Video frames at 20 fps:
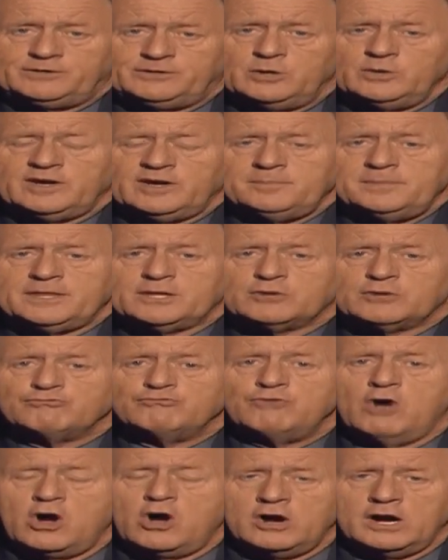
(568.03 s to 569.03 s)
if you give me the
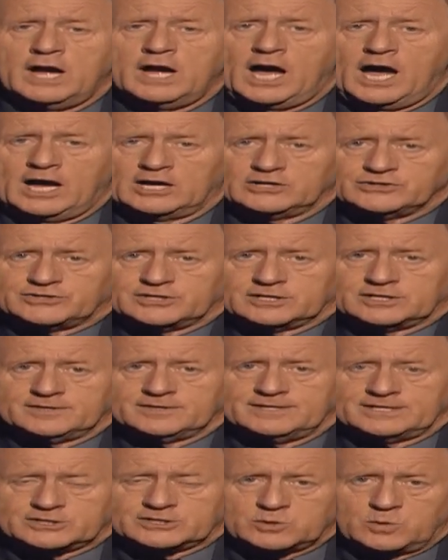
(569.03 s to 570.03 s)
wrong answer to
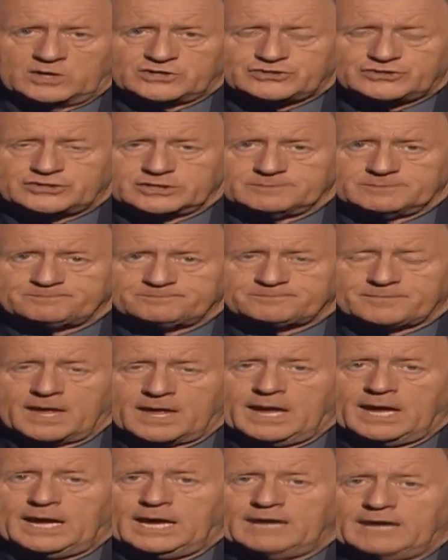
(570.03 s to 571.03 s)
this question.
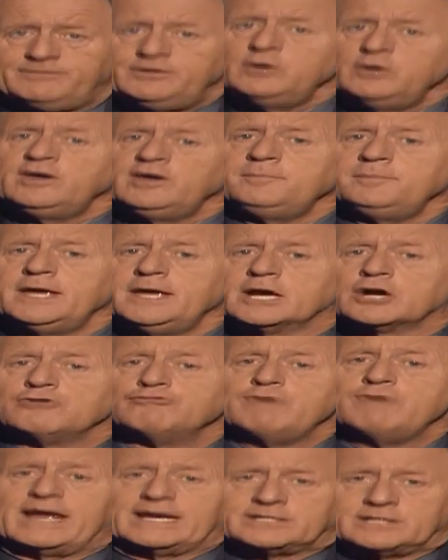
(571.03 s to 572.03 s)
If you give me a
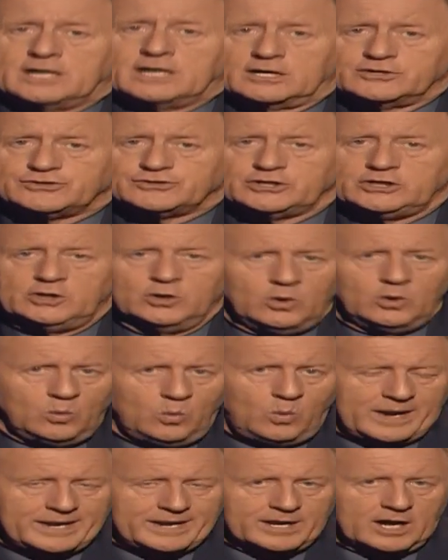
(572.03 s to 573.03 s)
correct answer,
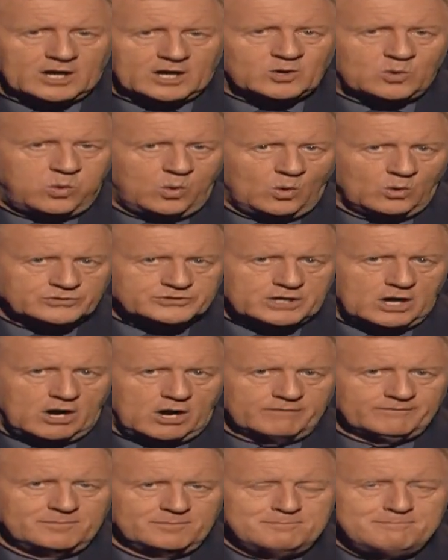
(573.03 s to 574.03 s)
you'll win a quarter
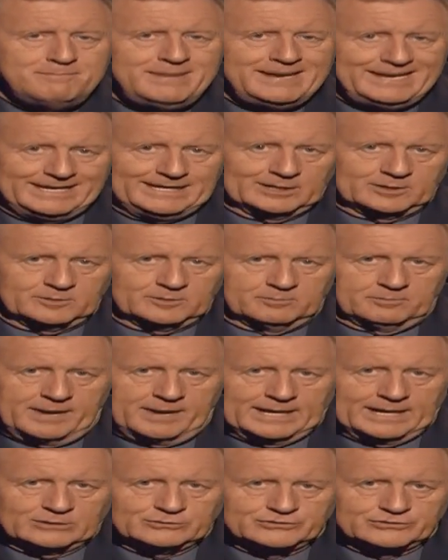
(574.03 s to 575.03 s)
of a million
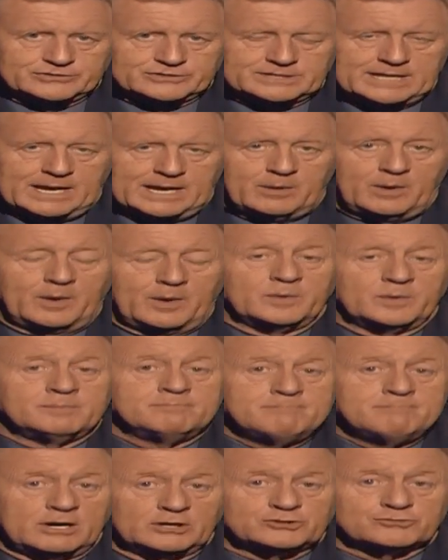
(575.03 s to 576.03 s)
pounds. Now, I
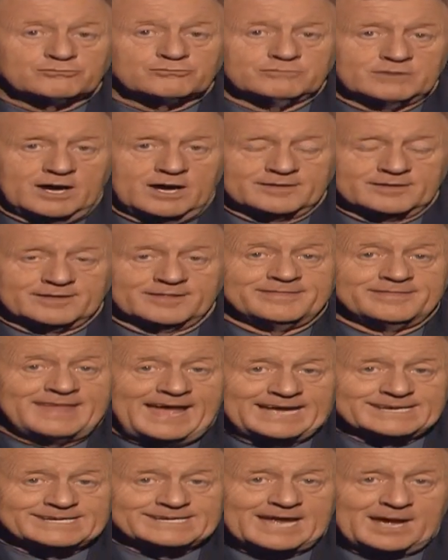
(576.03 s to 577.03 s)
would much rather
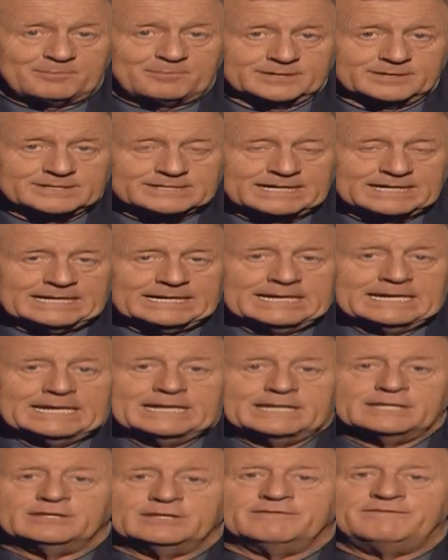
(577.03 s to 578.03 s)
that happened.
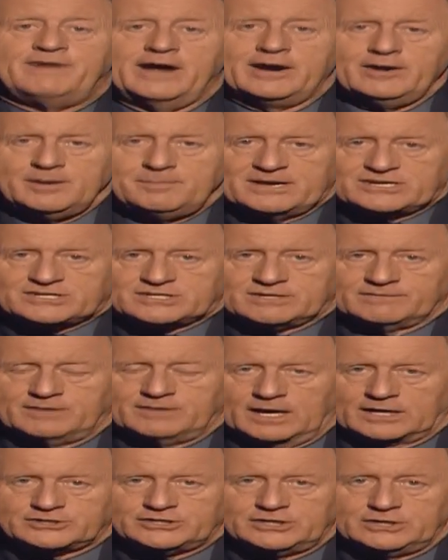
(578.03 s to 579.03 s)
The very best of
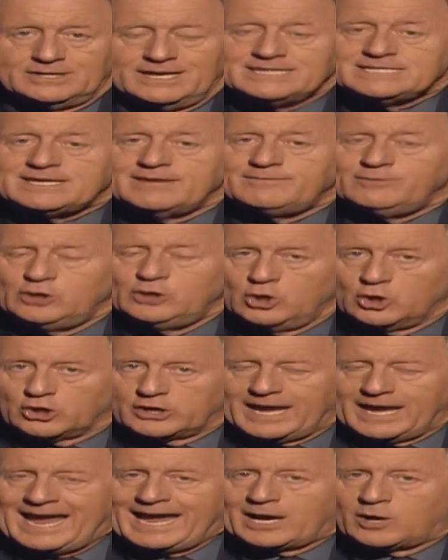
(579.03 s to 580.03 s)
luck to you. Let's have a
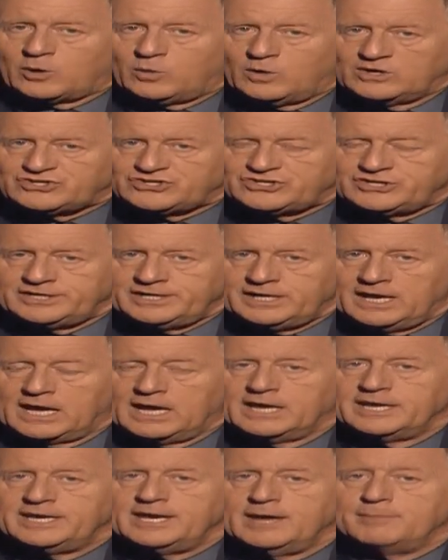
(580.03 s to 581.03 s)
look at question
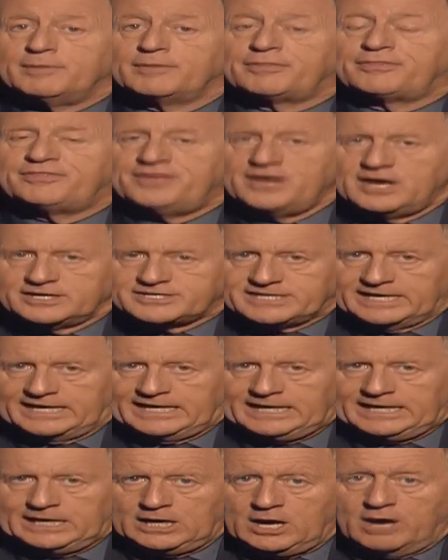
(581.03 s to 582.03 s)
number
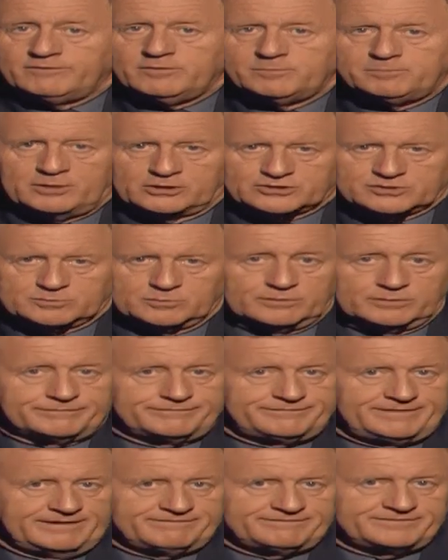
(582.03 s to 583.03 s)
13 of a possible
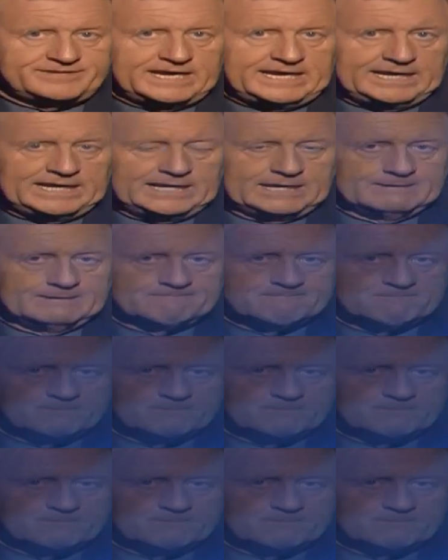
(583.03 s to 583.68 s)
15.